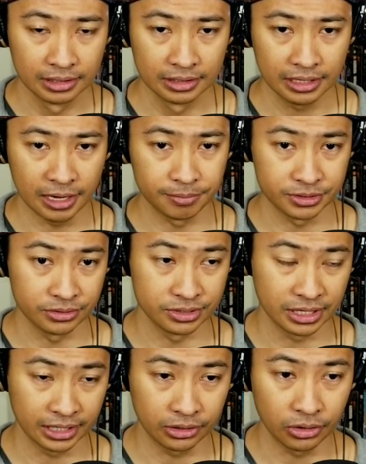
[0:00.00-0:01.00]
episodes
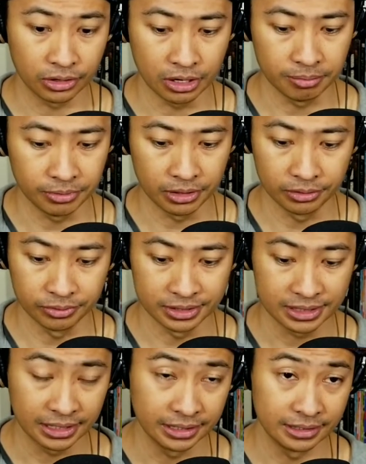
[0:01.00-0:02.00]
that I caught up on with
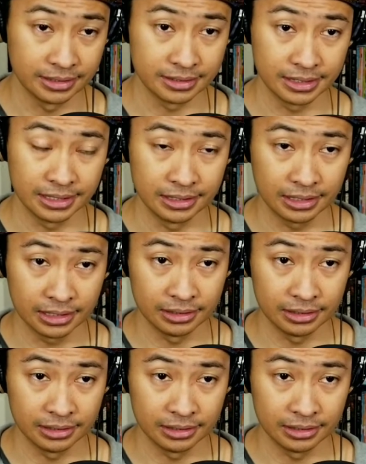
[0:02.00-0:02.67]
Titans, and uh,